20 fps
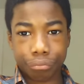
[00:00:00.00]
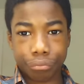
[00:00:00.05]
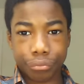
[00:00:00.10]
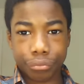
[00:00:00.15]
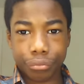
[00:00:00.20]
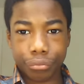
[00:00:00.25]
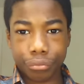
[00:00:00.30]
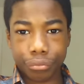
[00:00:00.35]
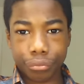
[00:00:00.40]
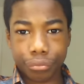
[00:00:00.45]

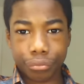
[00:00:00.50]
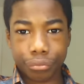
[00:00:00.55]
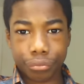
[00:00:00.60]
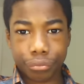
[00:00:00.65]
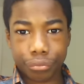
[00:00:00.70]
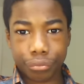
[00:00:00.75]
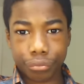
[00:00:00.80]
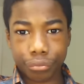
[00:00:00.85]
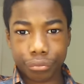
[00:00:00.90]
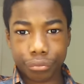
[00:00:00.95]

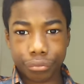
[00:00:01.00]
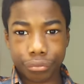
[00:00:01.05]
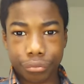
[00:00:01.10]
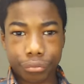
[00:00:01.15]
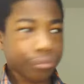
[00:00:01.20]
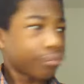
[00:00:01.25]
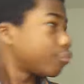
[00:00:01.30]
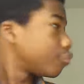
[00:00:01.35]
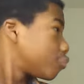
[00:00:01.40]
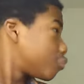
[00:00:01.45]

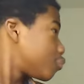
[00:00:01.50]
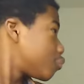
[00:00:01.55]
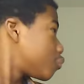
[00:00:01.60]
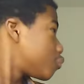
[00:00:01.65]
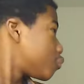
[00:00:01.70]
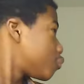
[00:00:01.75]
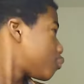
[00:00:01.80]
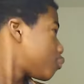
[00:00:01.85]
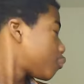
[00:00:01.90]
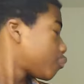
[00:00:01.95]

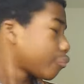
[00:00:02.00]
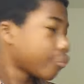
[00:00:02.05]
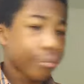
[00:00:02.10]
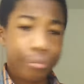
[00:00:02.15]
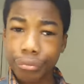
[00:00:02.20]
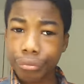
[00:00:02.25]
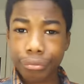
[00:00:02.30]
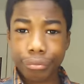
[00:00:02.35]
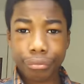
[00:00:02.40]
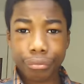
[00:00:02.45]

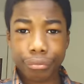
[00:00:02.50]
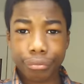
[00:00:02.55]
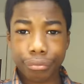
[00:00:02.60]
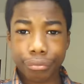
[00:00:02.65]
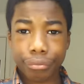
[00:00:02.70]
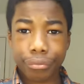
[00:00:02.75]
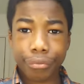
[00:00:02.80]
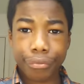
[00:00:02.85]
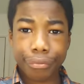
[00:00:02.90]
Nobody speaks.